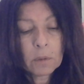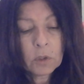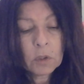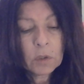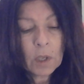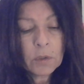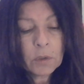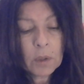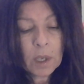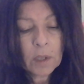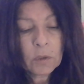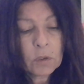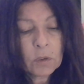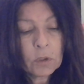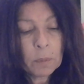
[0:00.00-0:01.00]
She's also
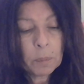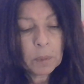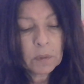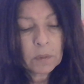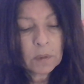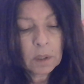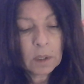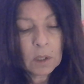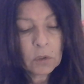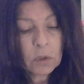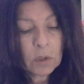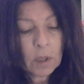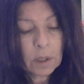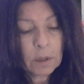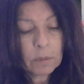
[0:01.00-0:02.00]
got serpents on each
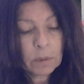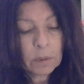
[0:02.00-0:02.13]
side of